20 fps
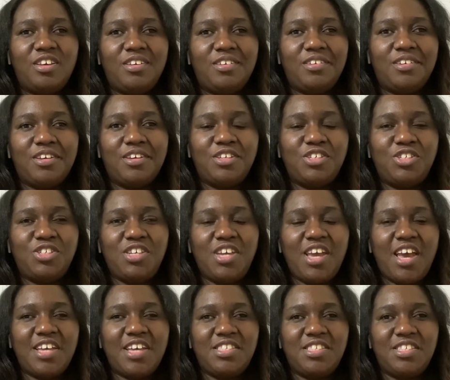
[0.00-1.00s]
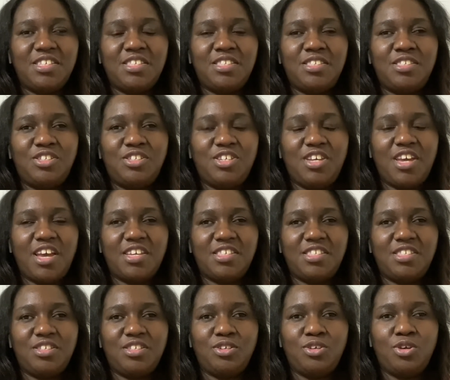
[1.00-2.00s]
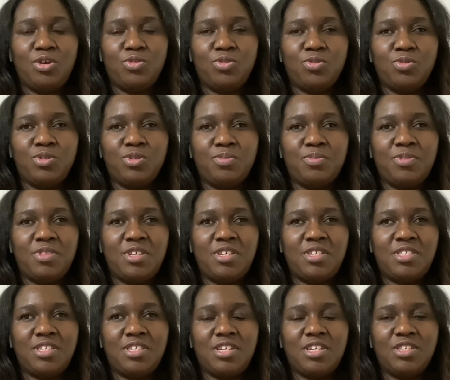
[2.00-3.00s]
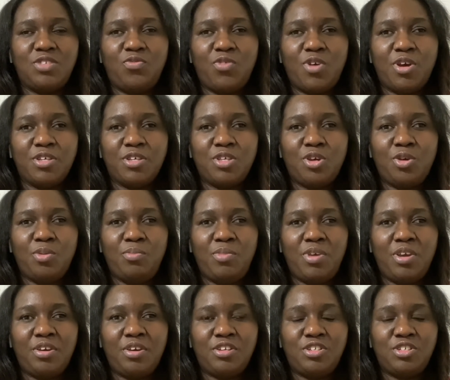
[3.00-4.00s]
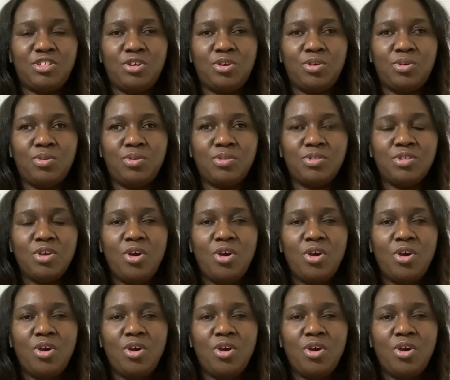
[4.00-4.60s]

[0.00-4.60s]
she has to go through some things as far as her marriage goes.